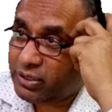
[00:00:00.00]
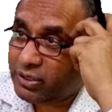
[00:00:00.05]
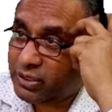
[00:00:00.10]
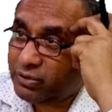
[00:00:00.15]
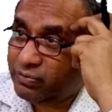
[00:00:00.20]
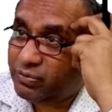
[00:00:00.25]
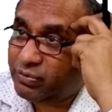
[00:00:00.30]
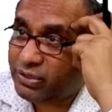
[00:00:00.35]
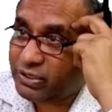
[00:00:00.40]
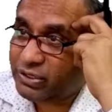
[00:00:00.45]

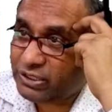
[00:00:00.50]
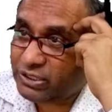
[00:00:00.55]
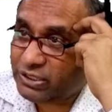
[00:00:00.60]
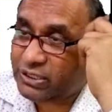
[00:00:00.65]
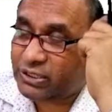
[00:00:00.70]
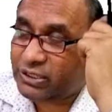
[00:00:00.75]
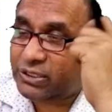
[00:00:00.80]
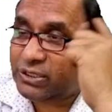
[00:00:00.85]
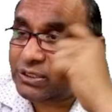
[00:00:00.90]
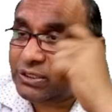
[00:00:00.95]

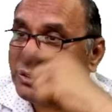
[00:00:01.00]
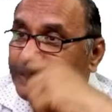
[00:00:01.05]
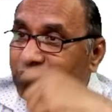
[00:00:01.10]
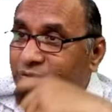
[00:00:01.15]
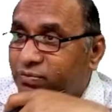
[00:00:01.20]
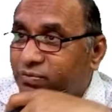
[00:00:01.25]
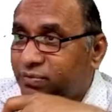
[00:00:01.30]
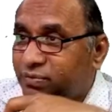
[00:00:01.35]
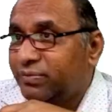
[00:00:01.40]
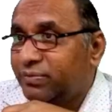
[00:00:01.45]
differentiate
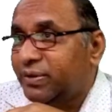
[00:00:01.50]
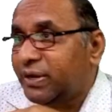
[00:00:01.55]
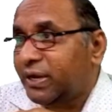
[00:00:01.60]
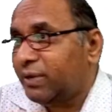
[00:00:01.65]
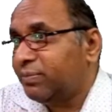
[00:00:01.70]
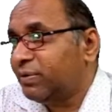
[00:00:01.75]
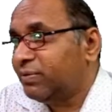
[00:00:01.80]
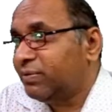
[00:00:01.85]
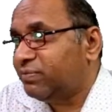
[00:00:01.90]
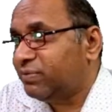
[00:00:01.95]
one
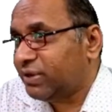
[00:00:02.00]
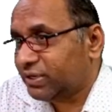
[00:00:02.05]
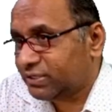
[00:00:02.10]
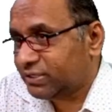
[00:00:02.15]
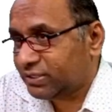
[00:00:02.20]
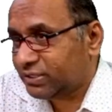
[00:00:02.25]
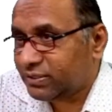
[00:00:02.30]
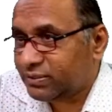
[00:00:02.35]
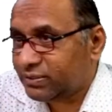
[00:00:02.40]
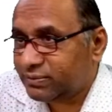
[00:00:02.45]
variable
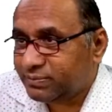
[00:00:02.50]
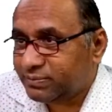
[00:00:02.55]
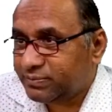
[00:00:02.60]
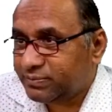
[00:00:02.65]
function.